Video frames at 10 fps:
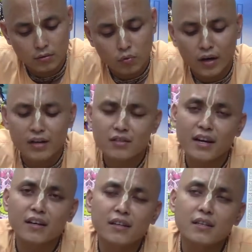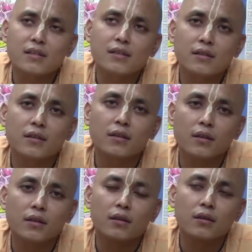To understand this,
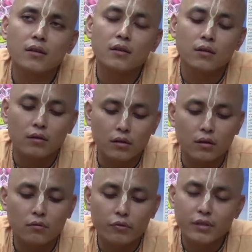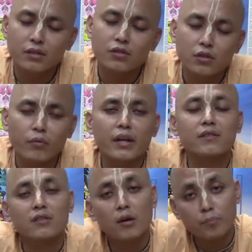we will just see one
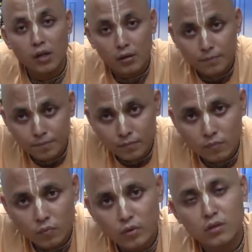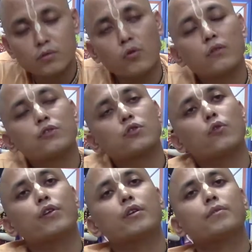example, one small
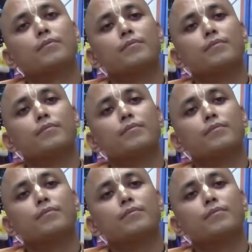story.